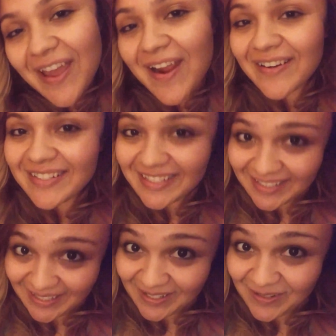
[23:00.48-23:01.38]
very
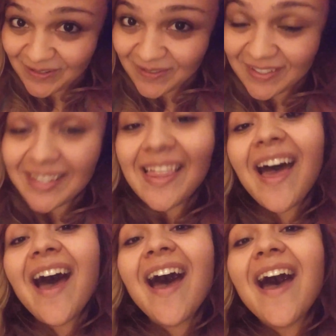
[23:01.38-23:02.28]
soon.
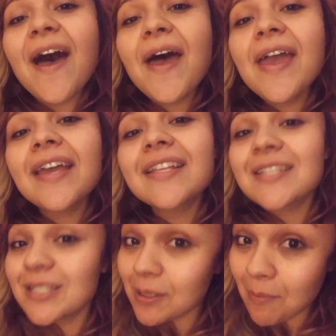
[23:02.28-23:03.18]

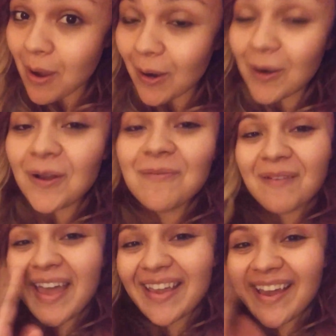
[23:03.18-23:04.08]
Like tomorrow.
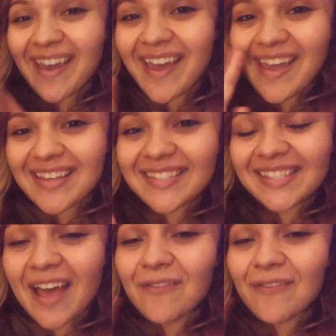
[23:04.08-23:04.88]
Bye, guys.